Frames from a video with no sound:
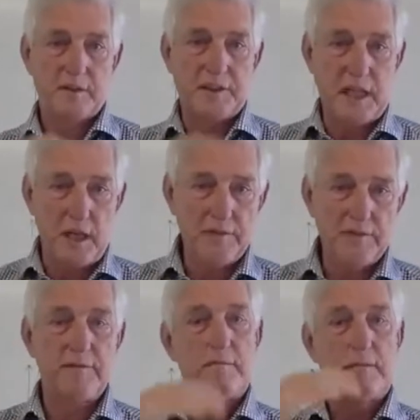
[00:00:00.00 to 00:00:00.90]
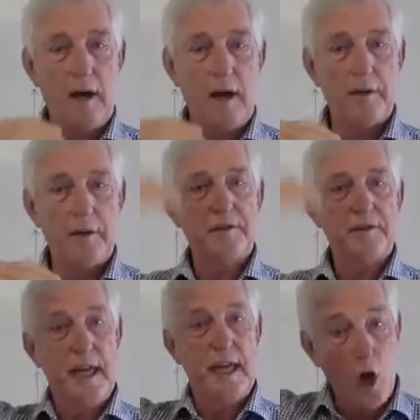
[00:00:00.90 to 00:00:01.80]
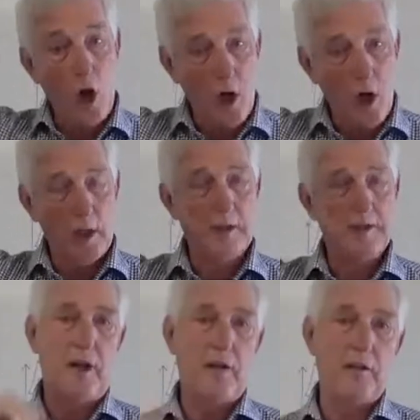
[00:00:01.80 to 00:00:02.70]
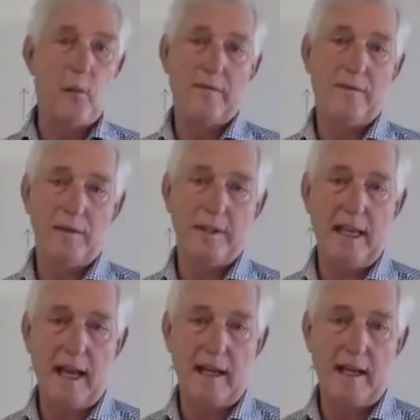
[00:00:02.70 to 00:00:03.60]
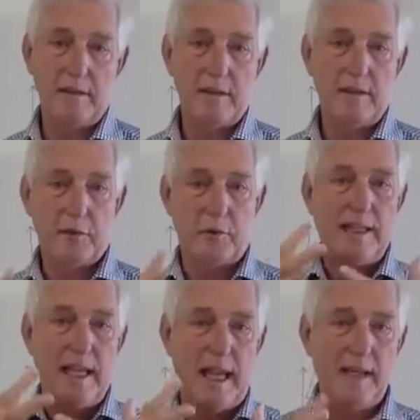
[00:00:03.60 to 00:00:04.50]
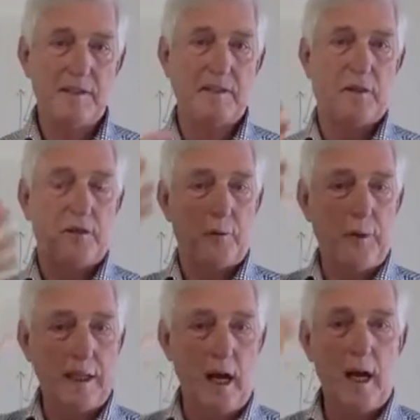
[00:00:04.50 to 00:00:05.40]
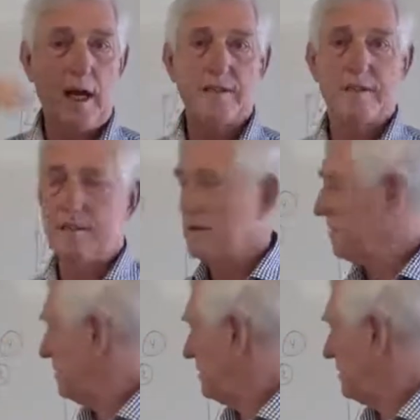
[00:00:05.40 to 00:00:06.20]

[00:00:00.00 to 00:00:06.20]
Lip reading: Self, others, and all is another way of looking at it. 3 gates, 3 locks.